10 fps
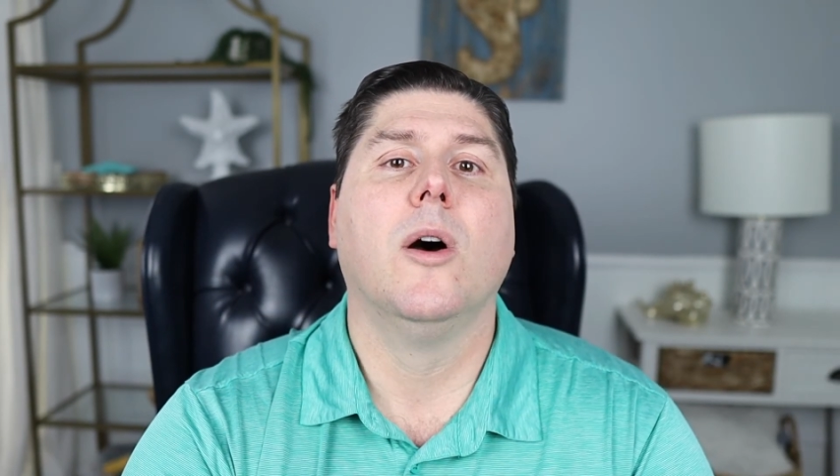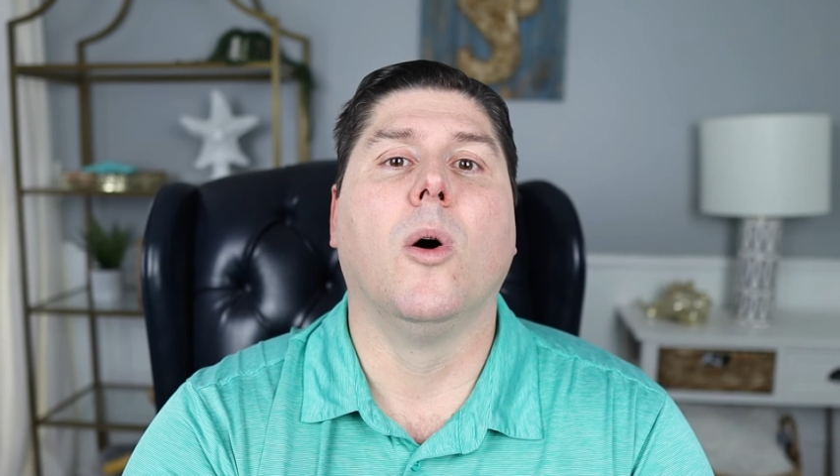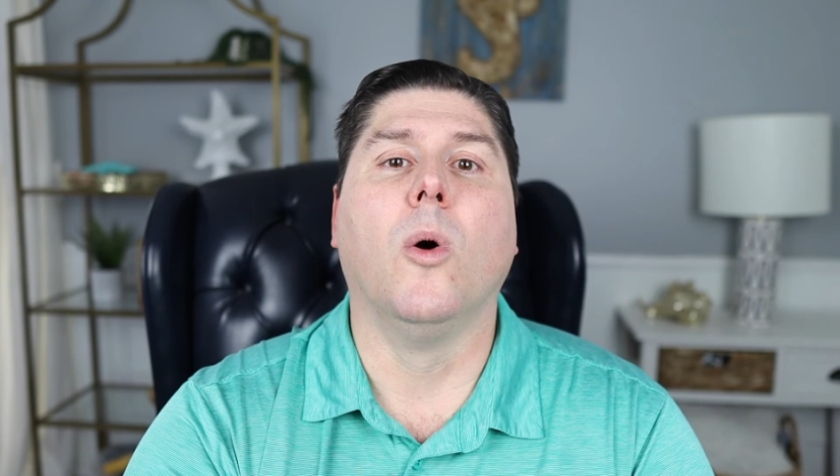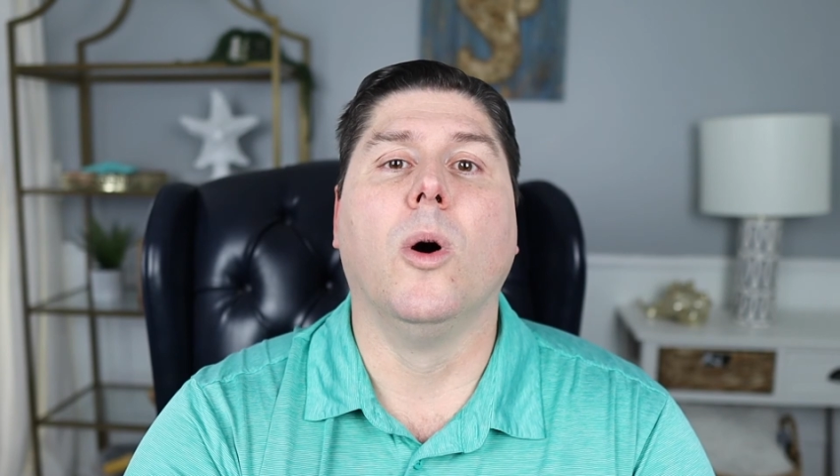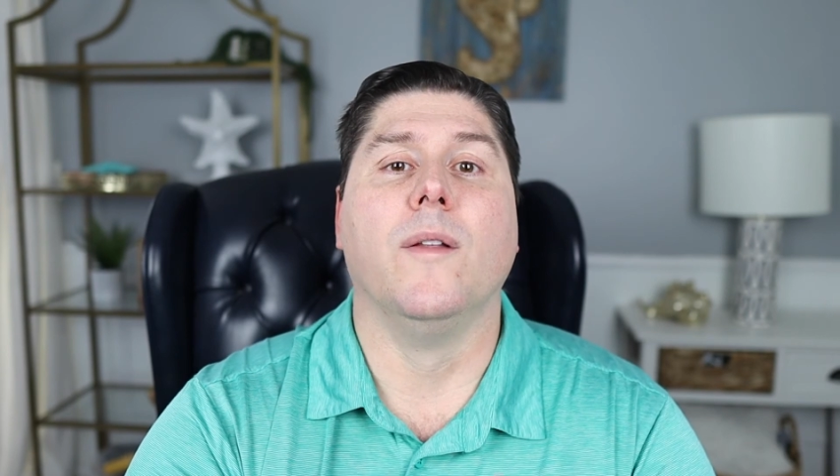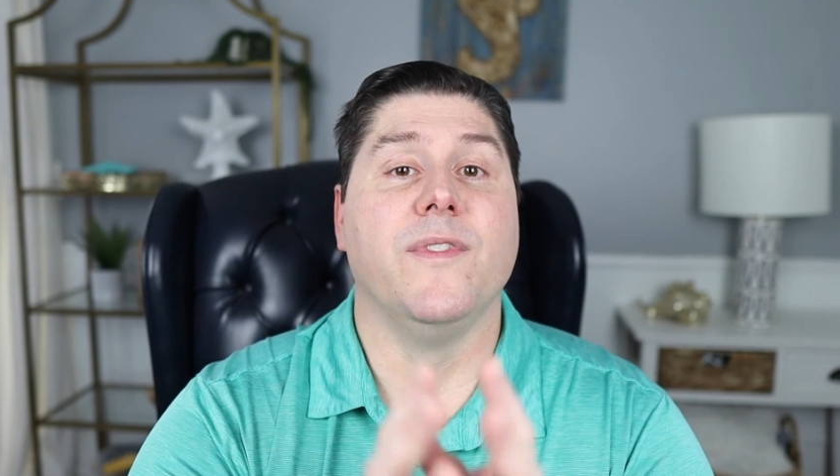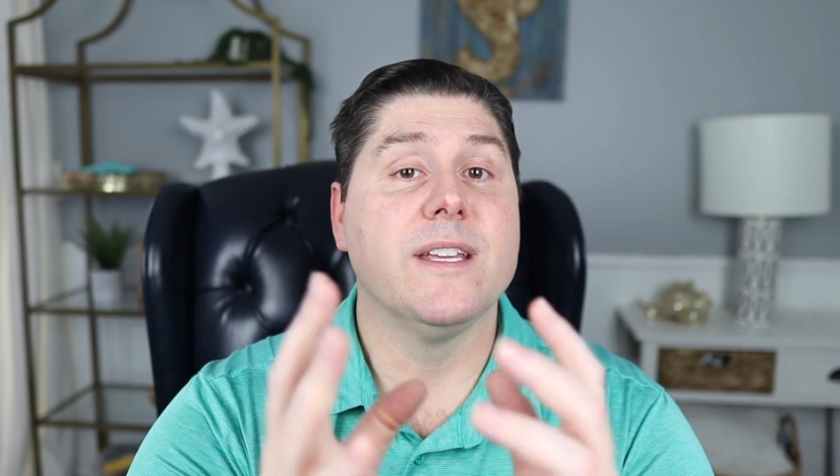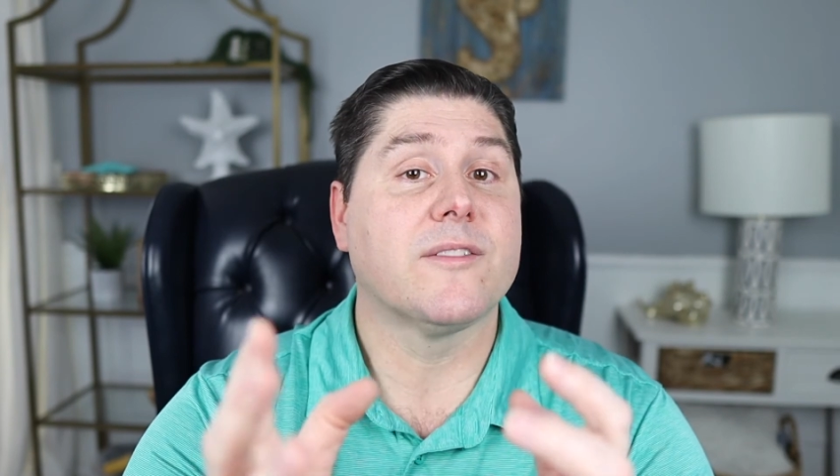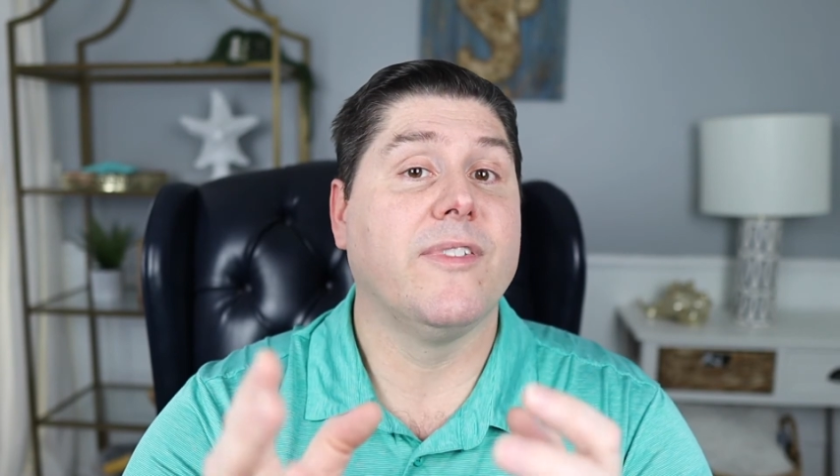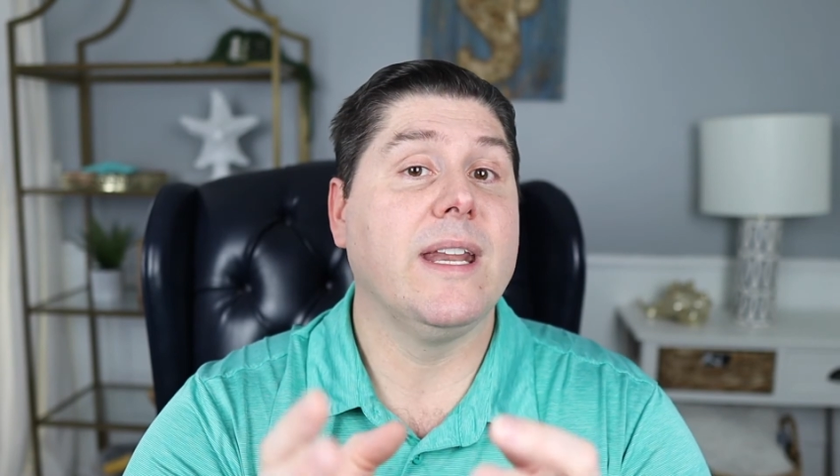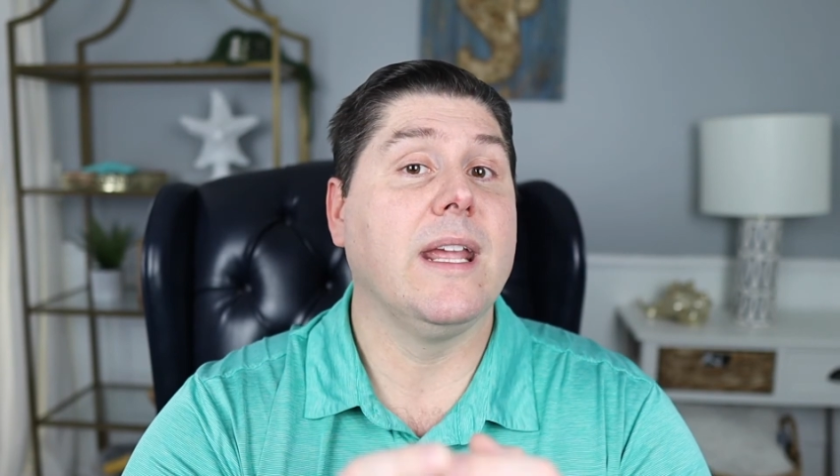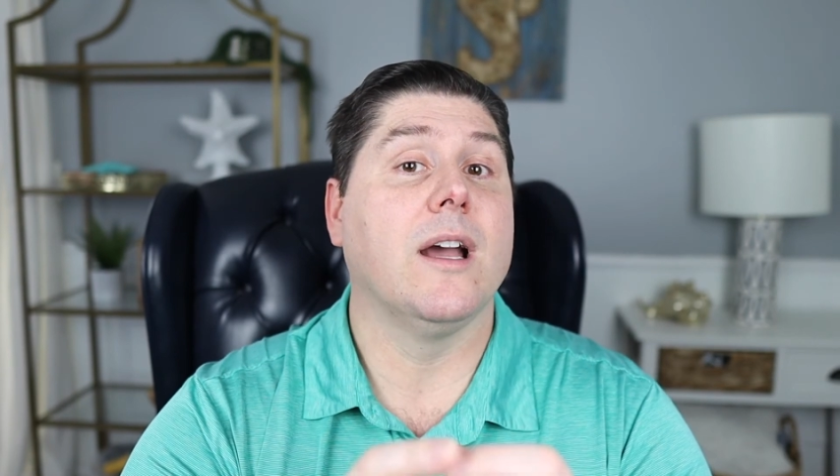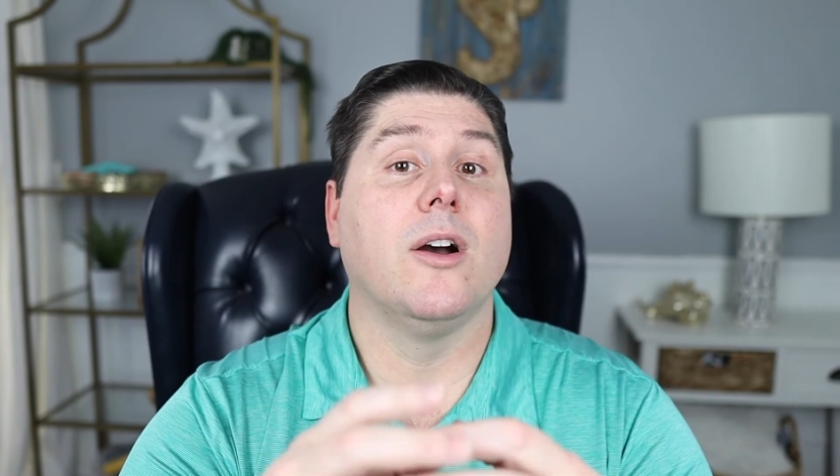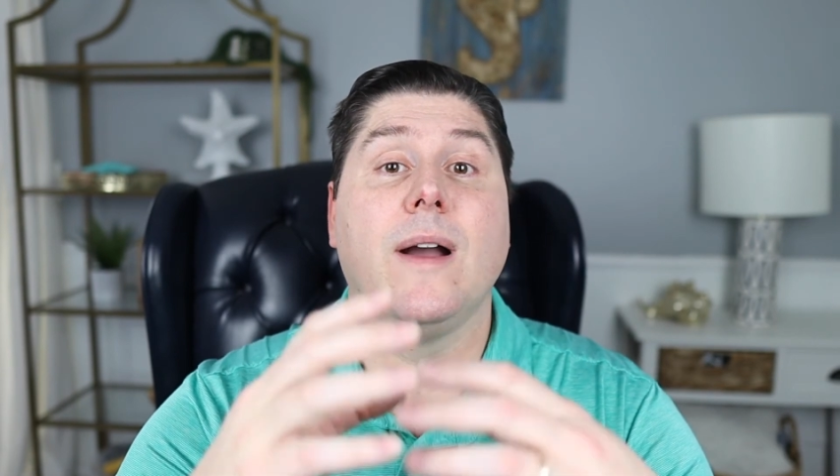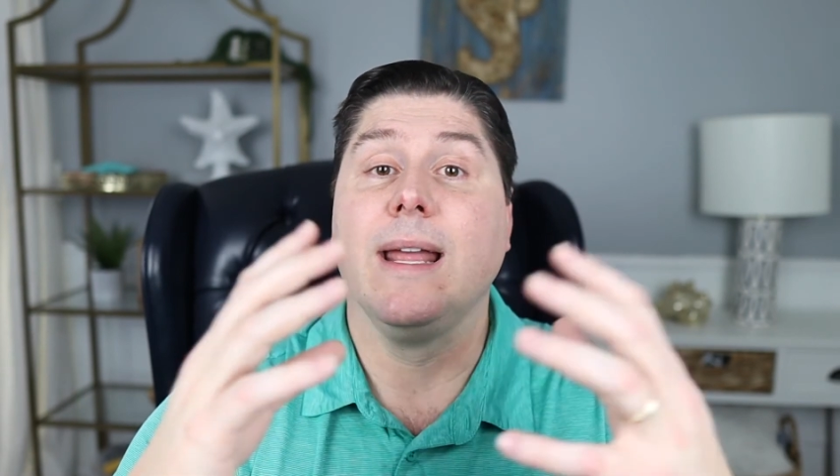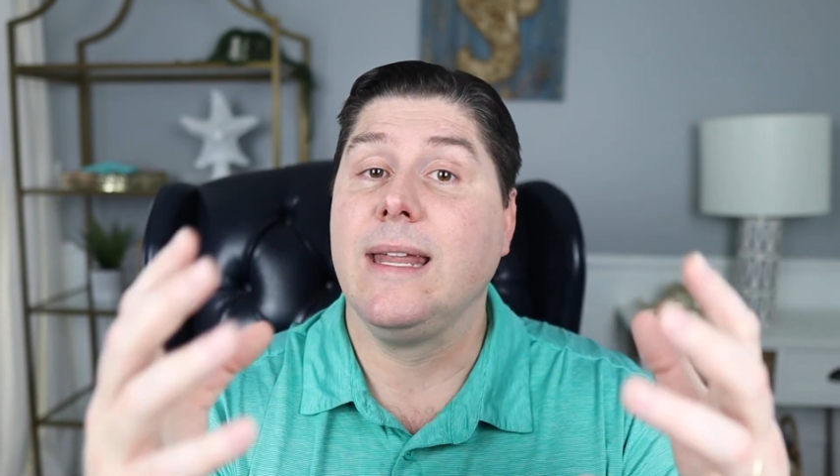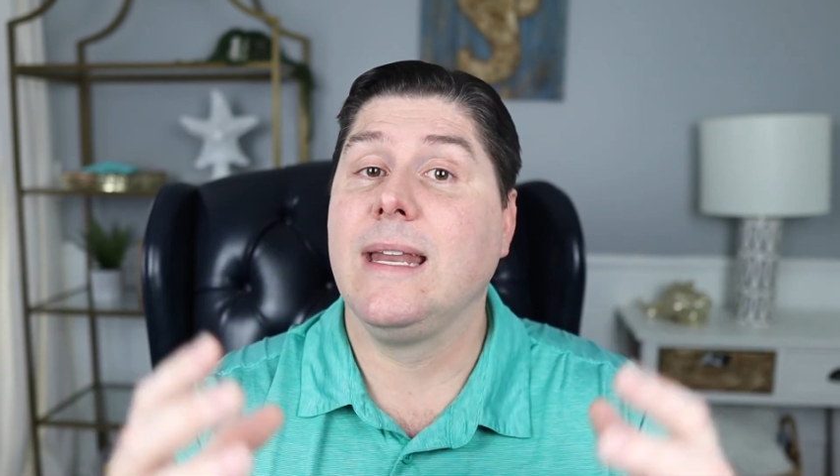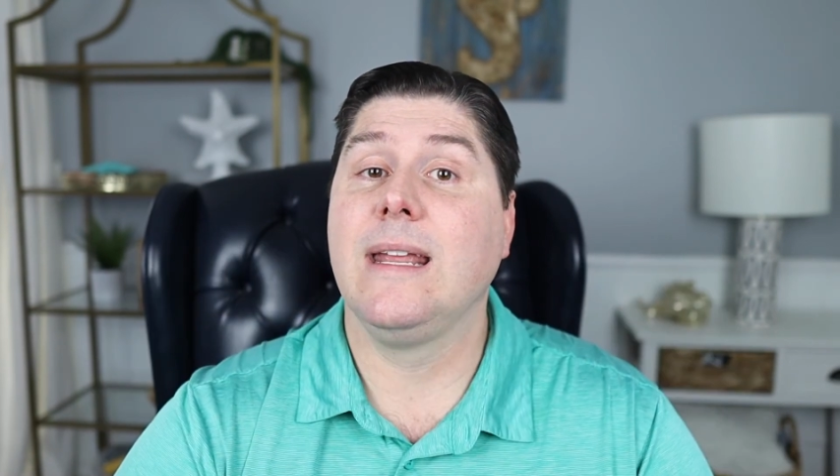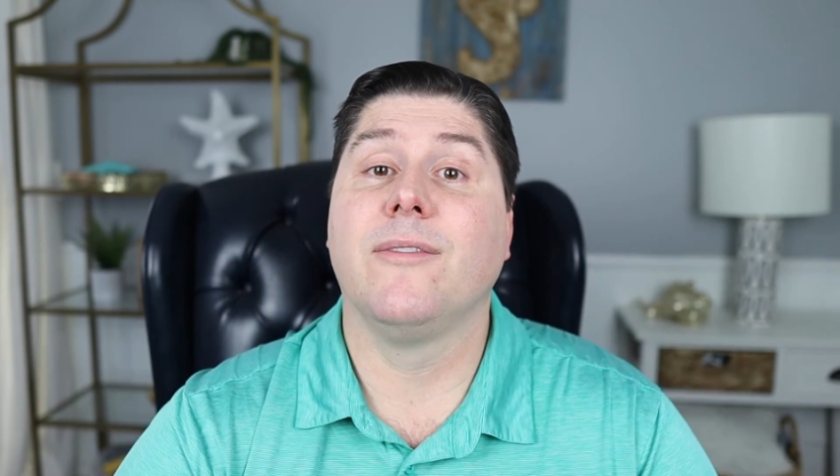on this video and any